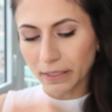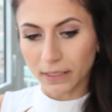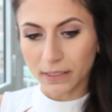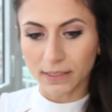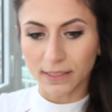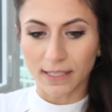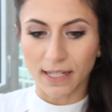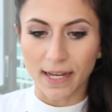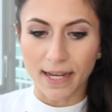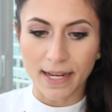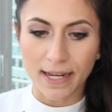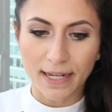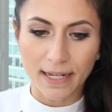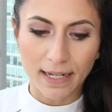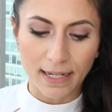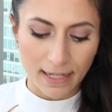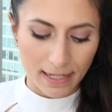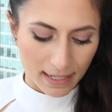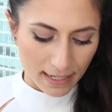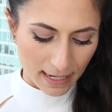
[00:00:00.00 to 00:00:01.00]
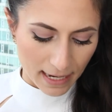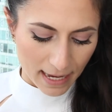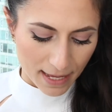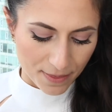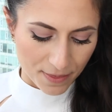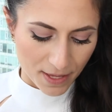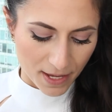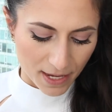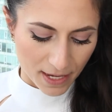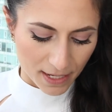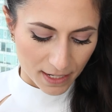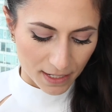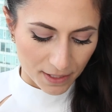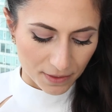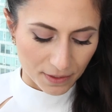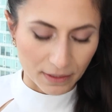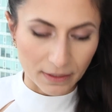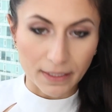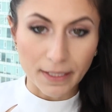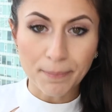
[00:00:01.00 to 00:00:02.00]
looks like. And then
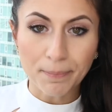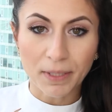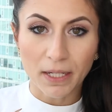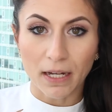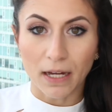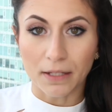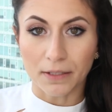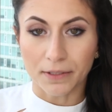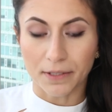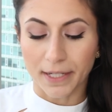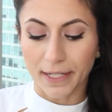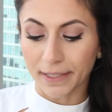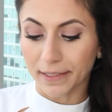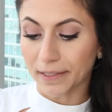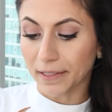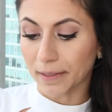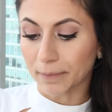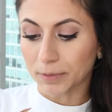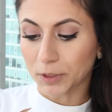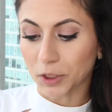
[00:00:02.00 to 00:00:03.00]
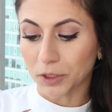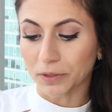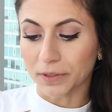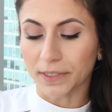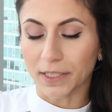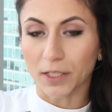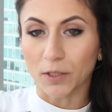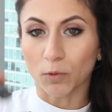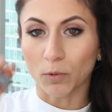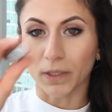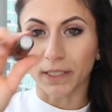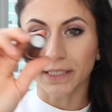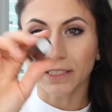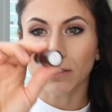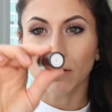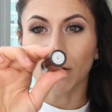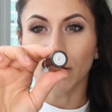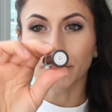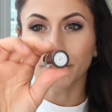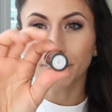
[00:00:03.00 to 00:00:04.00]
the lip color I ended up choosing was
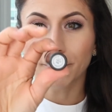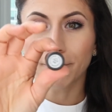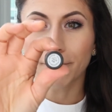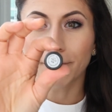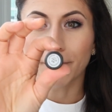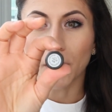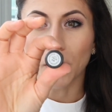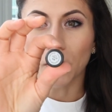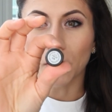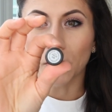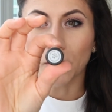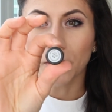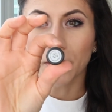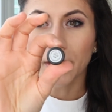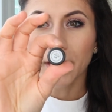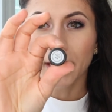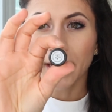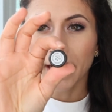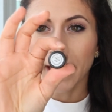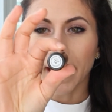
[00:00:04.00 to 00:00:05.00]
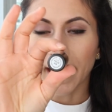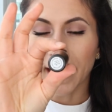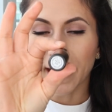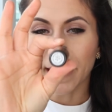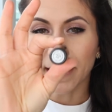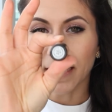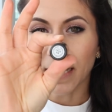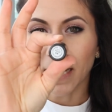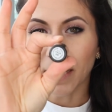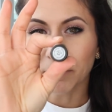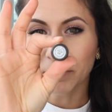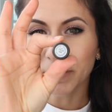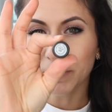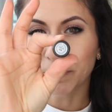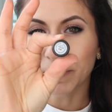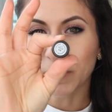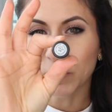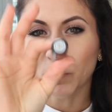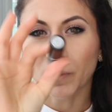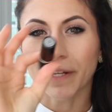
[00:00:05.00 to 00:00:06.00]
called Faux. And I was
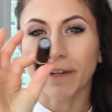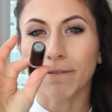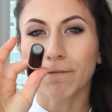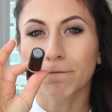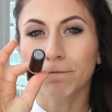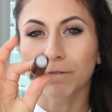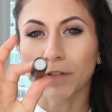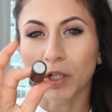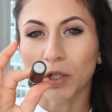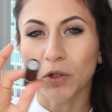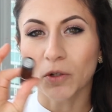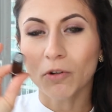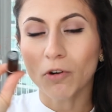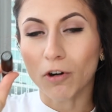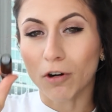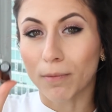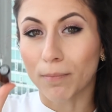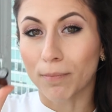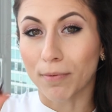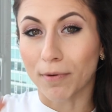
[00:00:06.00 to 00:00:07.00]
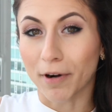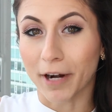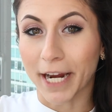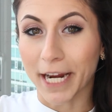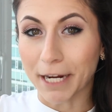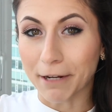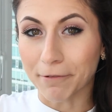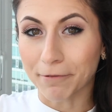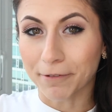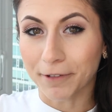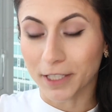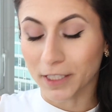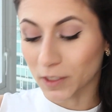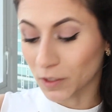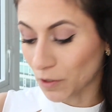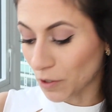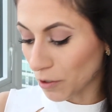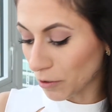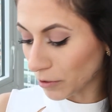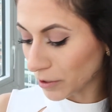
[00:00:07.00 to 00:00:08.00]
between Faux or Brave because
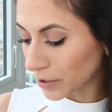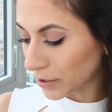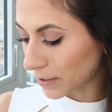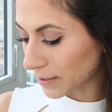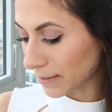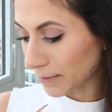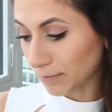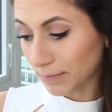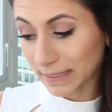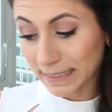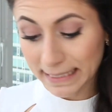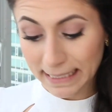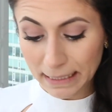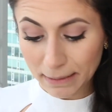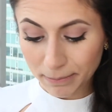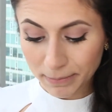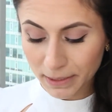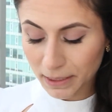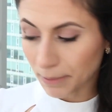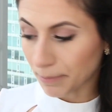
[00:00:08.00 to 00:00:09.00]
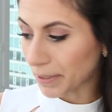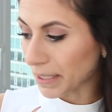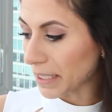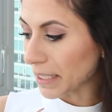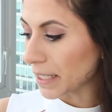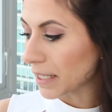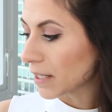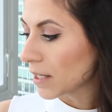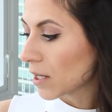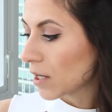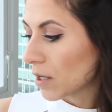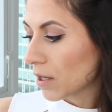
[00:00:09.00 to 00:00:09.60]
those seem to be